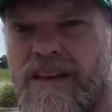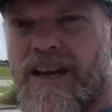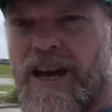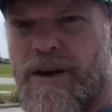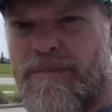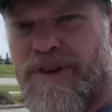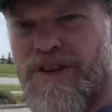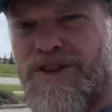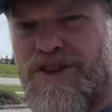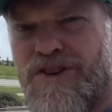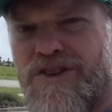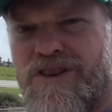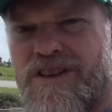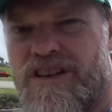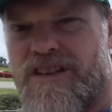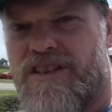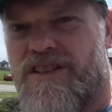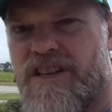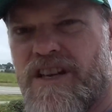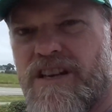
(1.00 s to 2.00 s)
Happy New
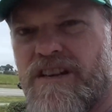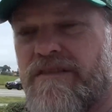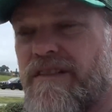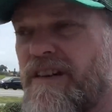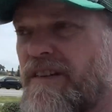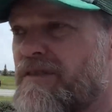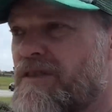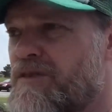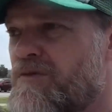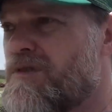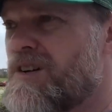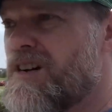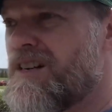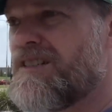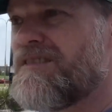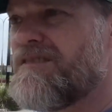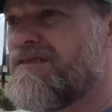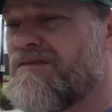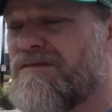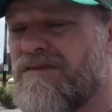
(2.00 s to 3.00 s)
Year's Eve,
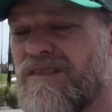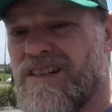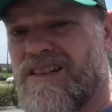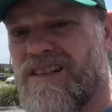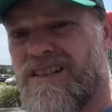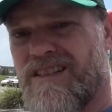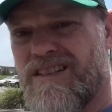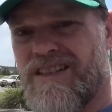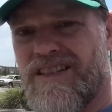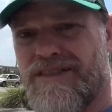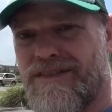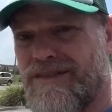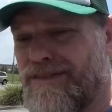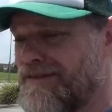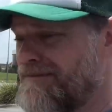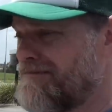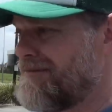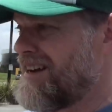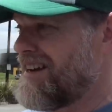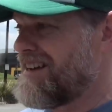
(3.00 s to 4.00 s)
everyone. Well,
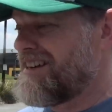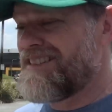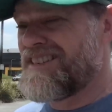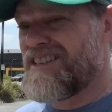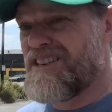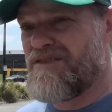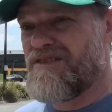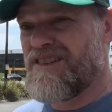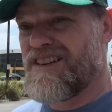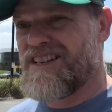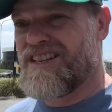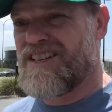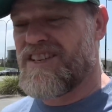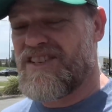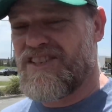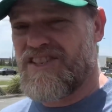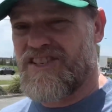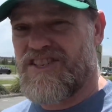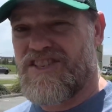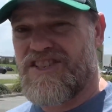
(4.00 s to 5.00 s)
mate, I tell you what, it
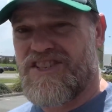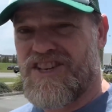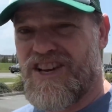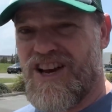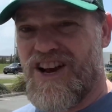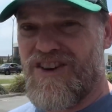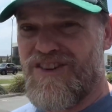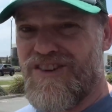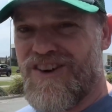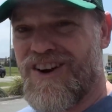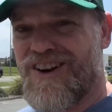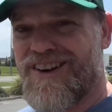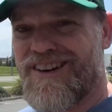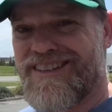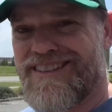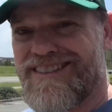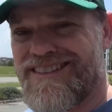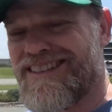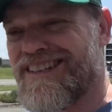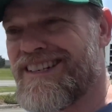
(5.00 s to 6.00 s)
is so
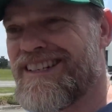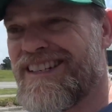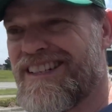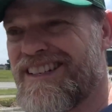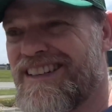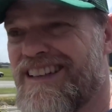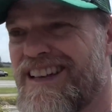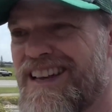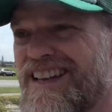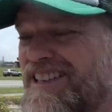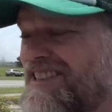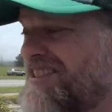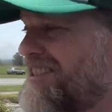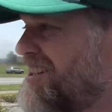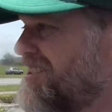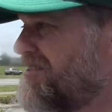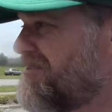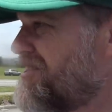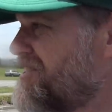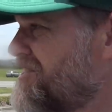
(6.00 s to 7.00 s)
hot. Last
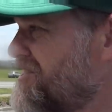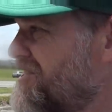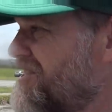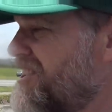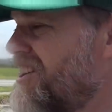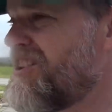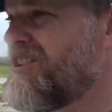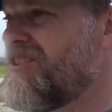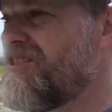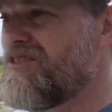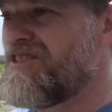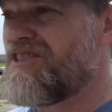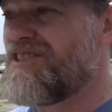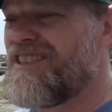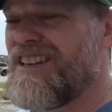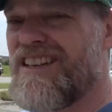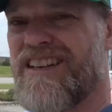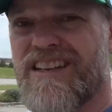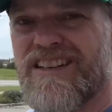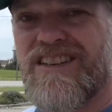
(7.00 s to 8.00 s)
night it was so
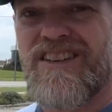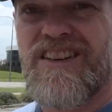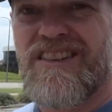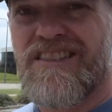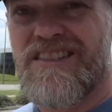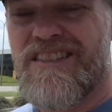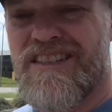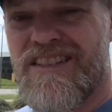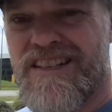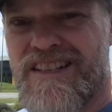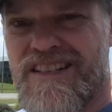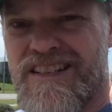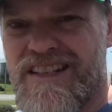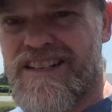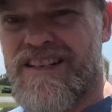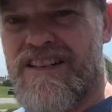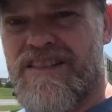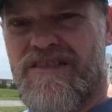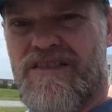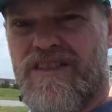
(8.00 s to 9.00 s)
stinking hot.
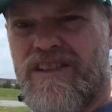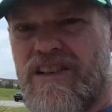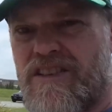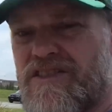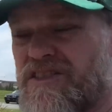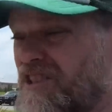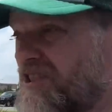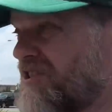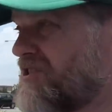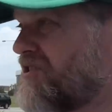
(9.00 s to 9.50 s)
Lots of